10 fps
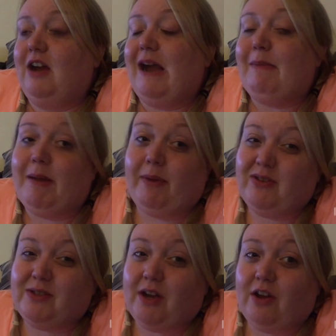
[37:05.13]
I might
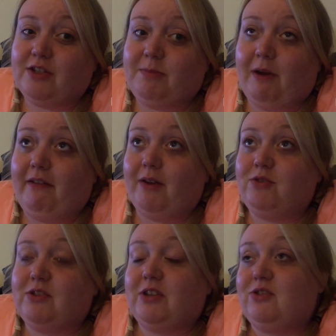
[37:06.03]
post a card tomorrow
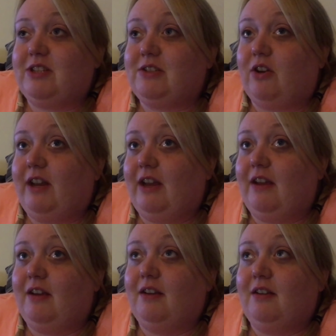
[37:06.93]
just so she's got
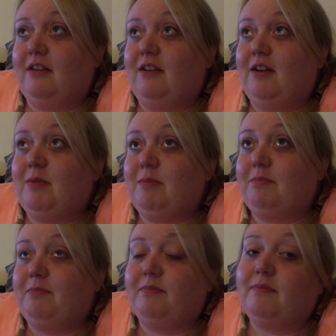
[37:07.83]
it
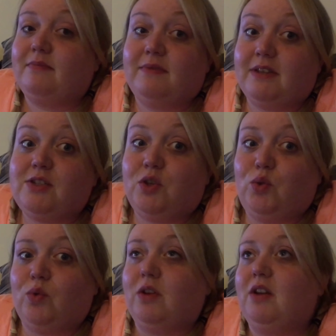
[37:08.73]

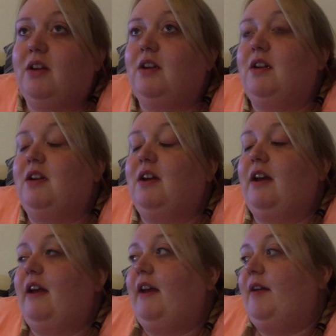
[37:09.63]
soon.
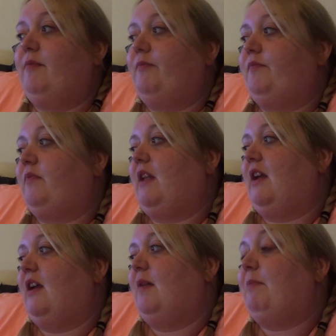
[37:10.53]

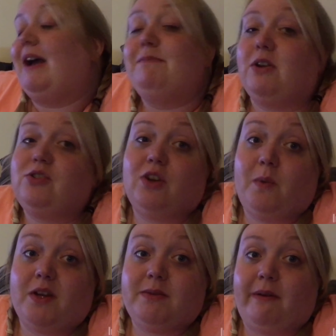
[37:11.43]
But I'm not sure
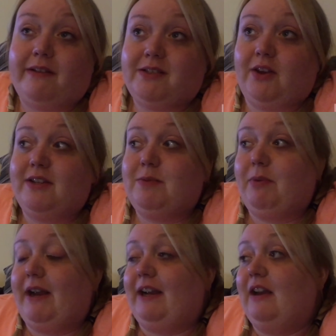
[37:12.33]
what tomorrow is going to
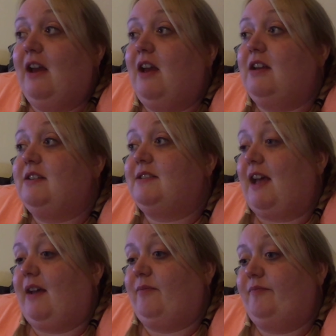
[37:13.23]
bring.
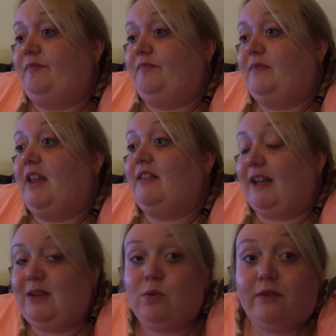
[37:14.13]
So,
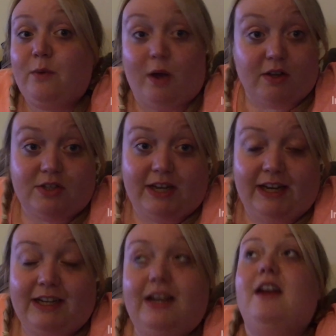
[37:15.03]
thank you all for
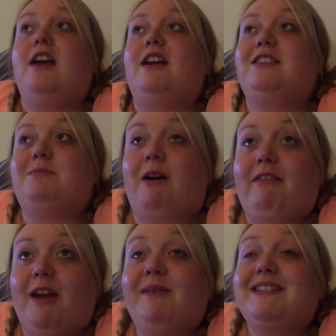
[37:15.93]
watching.
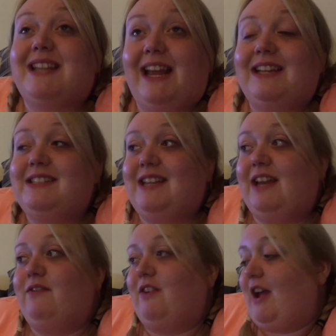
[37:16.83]
Tomorrow is the last day
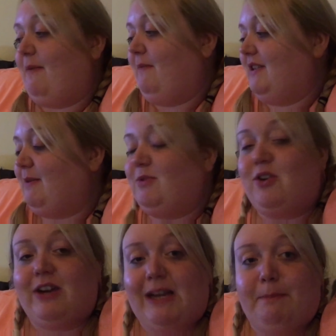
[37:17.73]
of, as I'm
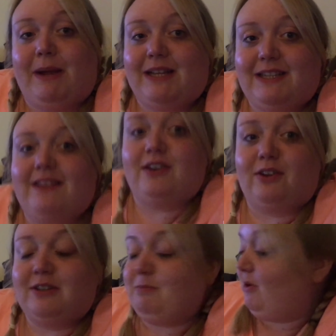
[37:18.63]
talking, I'm patting the
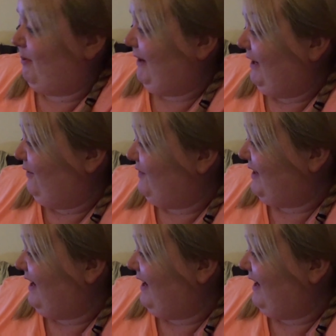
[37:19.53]
dog's bum and he loves